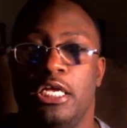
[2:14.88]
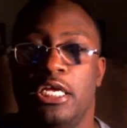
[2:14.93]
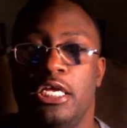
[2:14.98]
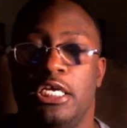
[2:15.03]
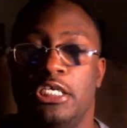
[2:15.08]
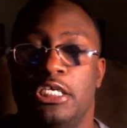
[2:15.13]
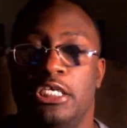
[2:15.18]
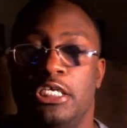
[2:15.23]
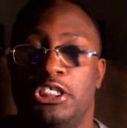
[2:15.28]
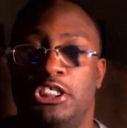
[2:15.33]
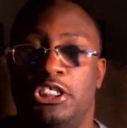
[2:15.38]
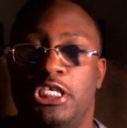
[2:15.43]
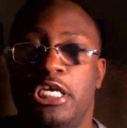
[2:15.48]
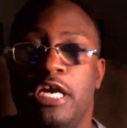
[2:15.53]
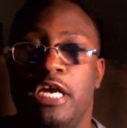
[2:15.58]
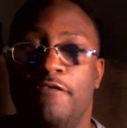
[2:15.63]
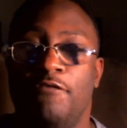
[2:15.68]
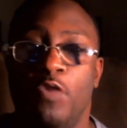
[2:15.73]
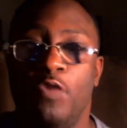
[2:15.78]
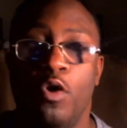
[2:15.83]
She
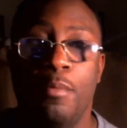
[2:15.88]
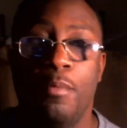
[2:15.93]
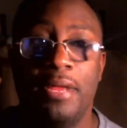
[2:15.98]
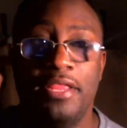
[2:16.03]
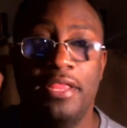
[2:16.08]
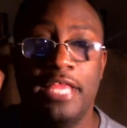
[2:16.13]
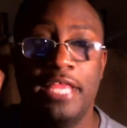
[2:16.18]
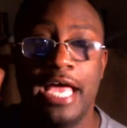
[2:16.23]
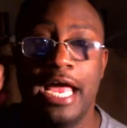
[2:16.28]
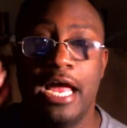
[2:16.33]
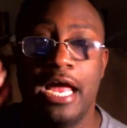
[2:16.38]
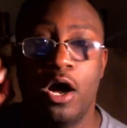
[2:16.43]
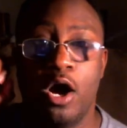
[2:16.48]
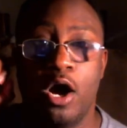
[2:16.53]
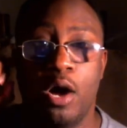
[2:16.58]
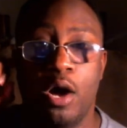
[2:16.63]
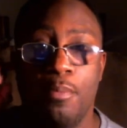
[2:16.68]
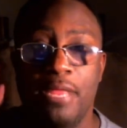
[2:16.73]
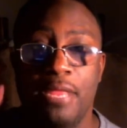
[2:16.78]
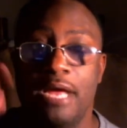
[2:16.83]
informed me
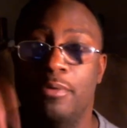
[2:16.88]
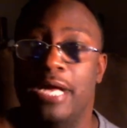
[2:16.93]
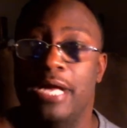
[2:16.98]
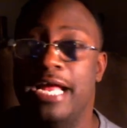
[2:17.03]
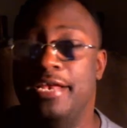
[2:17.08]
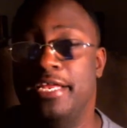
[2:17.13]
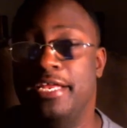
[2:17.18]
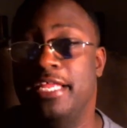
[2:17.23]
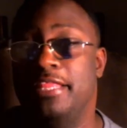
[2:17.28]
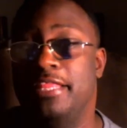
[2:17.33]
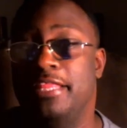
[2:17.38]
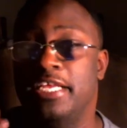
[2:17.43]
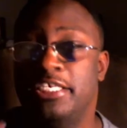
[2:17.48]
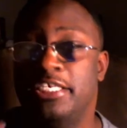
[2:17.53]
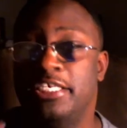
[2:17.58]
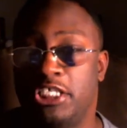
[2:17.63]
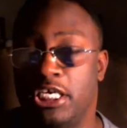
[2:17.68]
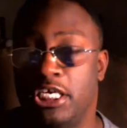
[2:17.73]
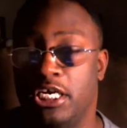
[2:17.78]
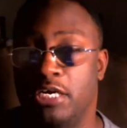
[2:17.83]
that they were ending
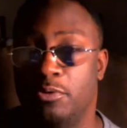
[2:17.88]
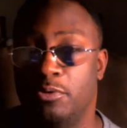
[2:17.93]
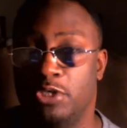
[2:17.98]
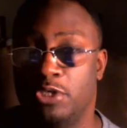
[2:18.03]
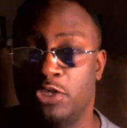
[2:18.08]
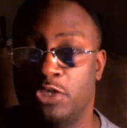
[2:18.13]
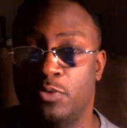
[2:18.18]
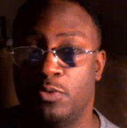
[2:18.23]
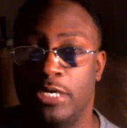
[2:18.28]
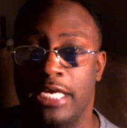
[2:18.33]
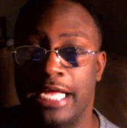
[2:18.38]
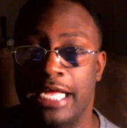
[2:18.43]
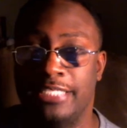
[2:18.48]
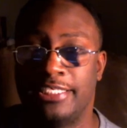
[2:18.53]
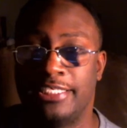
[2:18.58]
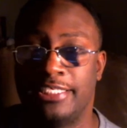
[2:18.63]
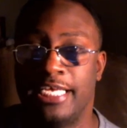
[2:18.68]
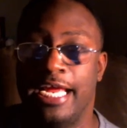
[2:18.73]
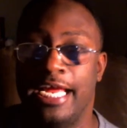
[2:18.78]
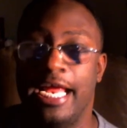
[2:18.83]
this year, which is
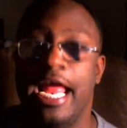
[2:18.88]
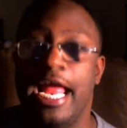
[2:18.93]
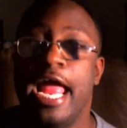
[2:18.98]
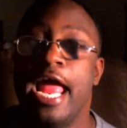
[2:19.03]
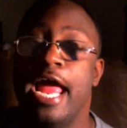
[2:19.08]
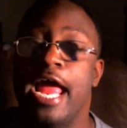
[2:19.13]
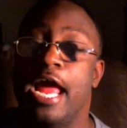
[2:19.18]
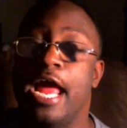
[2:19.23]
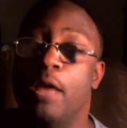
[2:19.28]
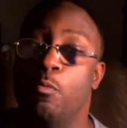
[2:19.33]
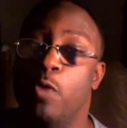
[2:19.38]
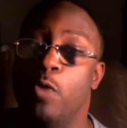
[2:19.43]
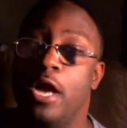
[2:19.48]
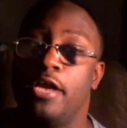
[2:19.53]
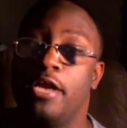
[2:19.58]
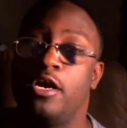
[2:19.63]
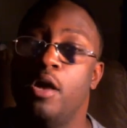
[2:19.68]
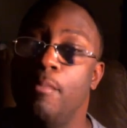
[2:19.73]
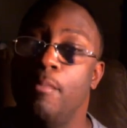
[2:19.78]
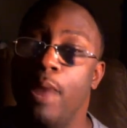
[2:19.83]
2019, and what
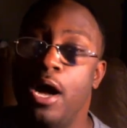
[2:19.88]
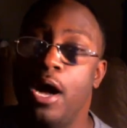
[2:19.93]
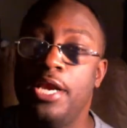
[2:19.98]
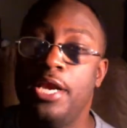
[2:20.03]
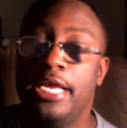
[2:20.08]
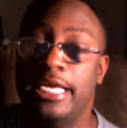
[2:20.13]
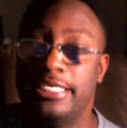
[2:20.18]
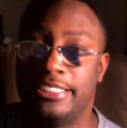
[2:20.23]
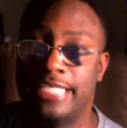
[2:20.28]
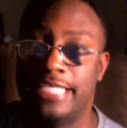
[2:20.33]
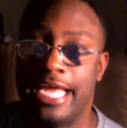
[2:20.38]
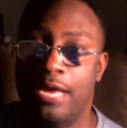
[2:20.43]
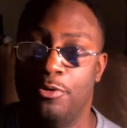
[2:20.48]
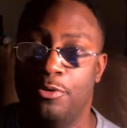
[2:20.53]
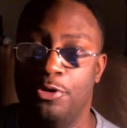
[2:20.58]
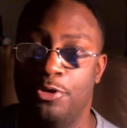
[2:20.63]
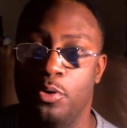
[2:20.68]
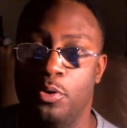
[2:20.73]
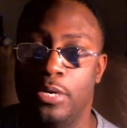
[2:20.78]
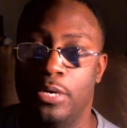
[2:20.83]
Kimani is now
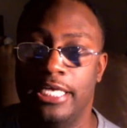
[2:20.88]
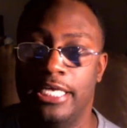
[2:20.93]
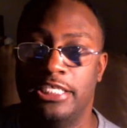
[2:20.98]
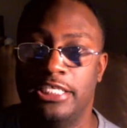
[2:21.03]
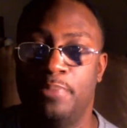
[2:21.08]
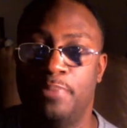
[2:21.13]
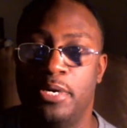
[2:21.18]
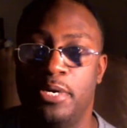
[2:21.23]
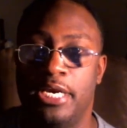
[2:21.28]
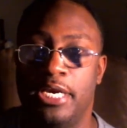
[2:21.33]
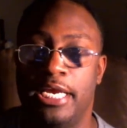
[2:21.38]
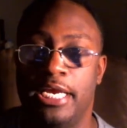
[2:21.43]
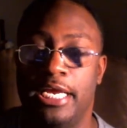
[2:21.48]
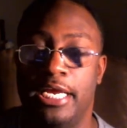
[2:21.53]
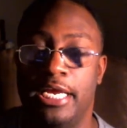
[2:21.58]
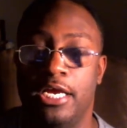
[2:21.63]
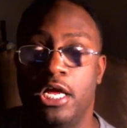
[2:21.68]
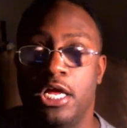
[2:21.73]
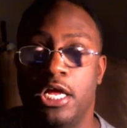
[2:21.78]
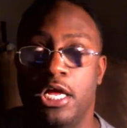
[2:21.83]
doing is
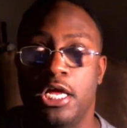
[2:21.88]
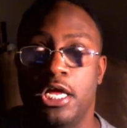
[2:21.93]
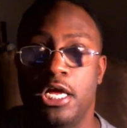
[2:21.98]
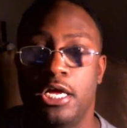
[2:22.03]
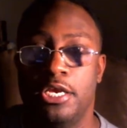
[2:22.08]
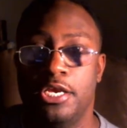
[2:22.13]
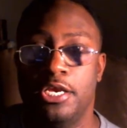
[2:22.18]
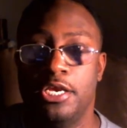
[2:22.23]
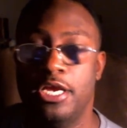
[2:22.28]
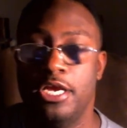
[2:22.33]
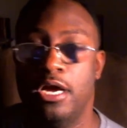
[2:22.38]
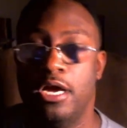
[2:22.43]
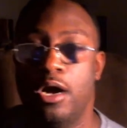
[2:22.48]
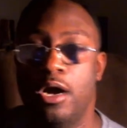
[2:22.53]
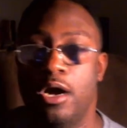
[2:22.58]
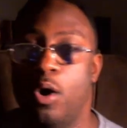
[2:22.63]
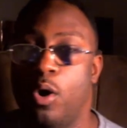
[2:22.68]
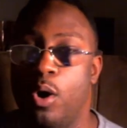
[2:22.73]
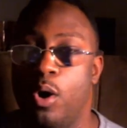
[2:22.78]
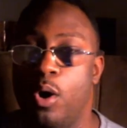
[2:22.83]
putting
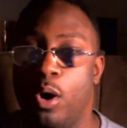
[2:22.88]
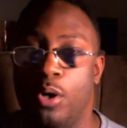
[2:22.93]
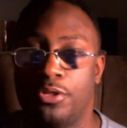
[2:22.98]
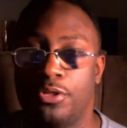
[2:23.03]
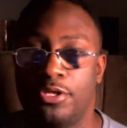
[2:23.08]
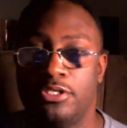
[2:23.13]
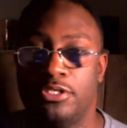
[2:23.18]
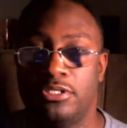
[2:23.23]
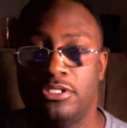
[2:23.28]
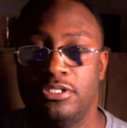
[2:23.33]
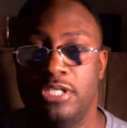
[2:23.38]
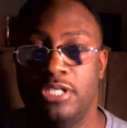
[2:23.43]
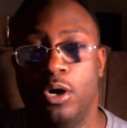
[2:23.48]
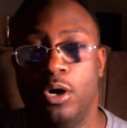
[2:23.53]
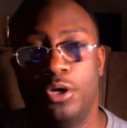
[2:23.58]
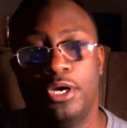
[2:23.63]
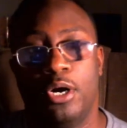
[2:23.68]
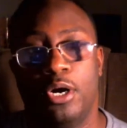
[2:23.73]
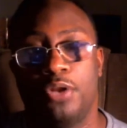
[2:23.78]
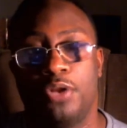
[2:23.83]
all the
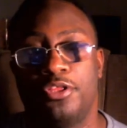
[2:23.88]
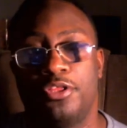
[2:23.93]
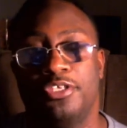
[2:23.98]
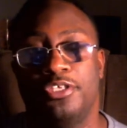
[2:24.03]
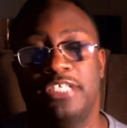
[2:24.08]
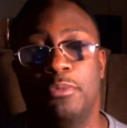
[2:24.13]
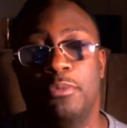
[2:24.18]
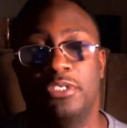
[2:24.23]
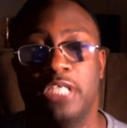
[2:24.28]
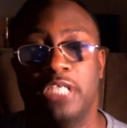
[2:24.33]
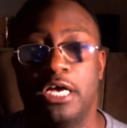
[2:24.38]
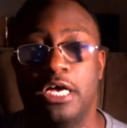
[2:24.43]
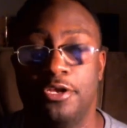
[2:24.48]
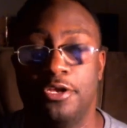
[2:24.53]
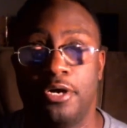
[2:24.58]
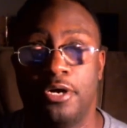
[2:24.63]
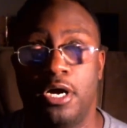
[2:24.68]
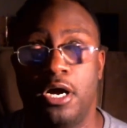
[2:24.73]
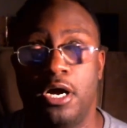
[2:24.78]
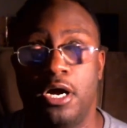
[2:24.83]
authors that was
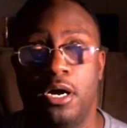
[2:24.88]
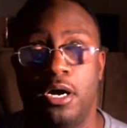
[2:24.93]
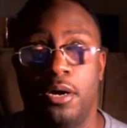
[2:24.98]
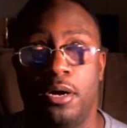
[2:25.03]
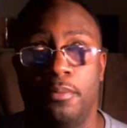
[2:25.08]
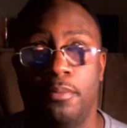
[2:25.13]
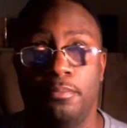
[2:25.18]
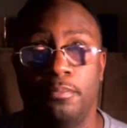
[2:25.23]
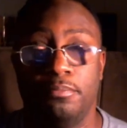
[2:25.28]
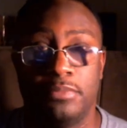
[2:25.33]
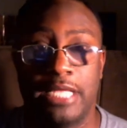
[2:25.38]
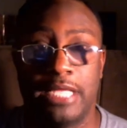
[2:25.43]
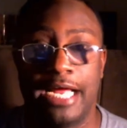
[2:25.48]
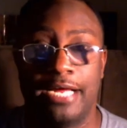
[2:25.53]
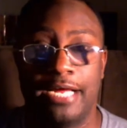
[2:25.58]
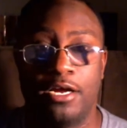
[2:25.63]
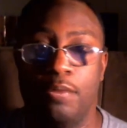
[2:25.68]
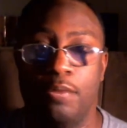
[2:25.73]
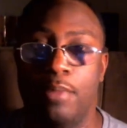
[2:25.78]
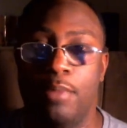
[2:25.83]
under like
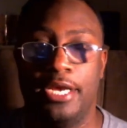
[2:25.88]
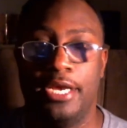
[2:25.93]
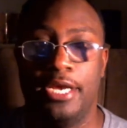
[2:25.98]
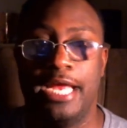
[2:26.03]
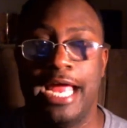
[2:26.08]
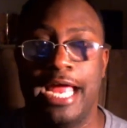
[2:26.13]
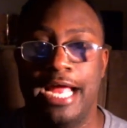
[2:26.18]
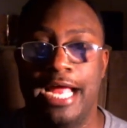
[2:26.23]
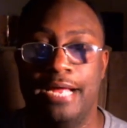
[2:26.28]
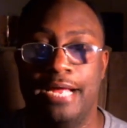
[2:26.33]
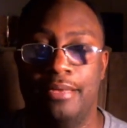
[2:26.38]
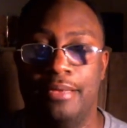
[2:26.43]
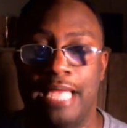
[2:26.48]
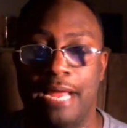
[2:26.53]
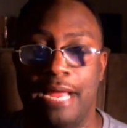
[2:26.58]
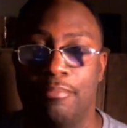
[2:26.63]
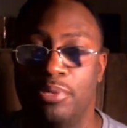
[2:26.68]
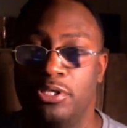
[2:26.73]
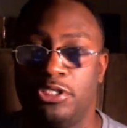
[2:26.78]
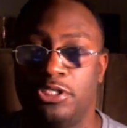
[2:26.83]
Kimani had
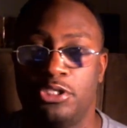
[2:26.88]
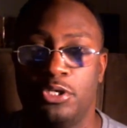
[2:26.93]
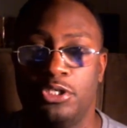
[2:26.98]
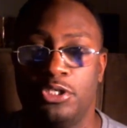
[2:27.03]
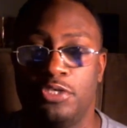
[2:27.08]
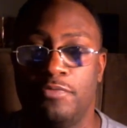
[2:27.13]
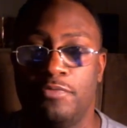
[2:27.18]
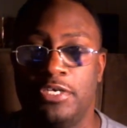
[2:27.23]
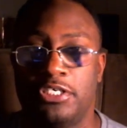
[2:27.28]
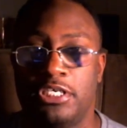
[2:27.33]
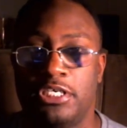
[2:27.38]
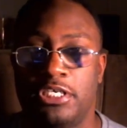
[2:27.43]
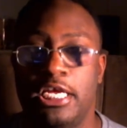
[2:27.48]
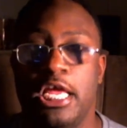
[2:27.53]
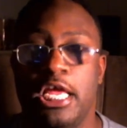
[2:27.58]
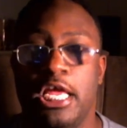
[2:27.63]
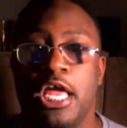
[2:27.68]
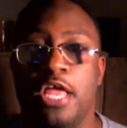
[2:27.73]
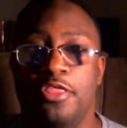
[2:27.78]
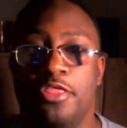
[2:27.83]
like book series originally,
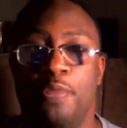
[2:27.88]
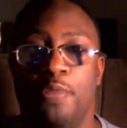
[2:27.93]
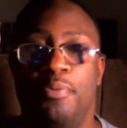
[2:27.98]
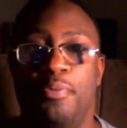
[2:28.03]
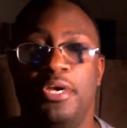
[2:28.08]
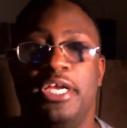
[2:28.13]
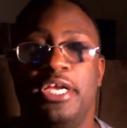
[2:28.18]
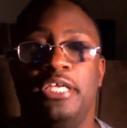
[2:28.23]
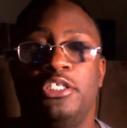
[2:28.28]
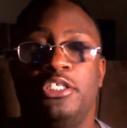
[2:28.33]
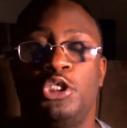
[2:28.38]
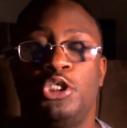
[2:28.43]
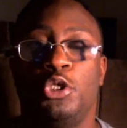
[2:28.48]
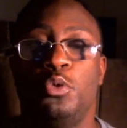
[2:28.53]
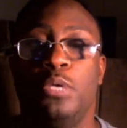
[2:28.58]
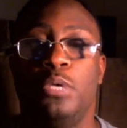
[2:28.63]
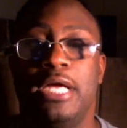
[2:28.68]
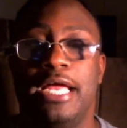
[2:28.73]
they're putting two